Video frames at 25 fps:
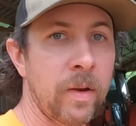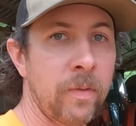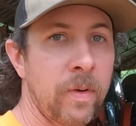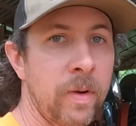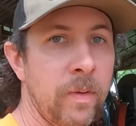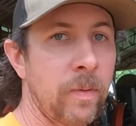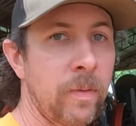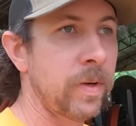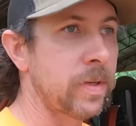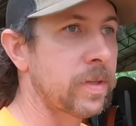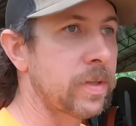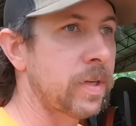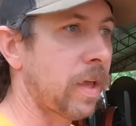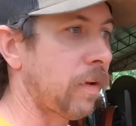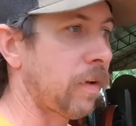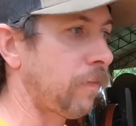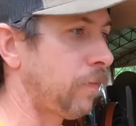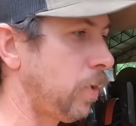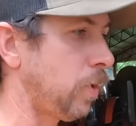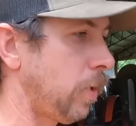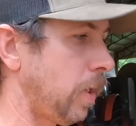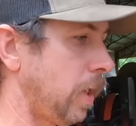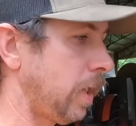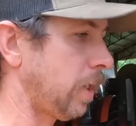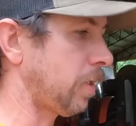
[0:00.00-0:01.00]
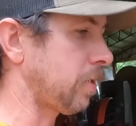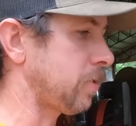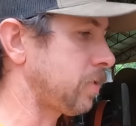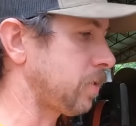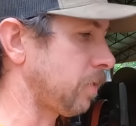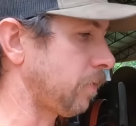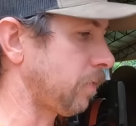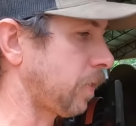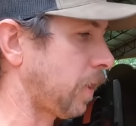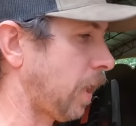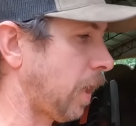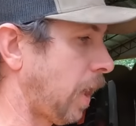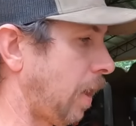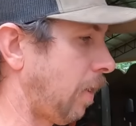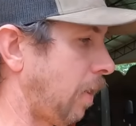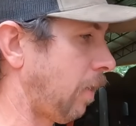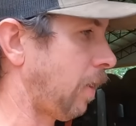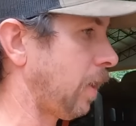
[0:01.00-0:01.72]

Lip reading: we just had a few acres of cow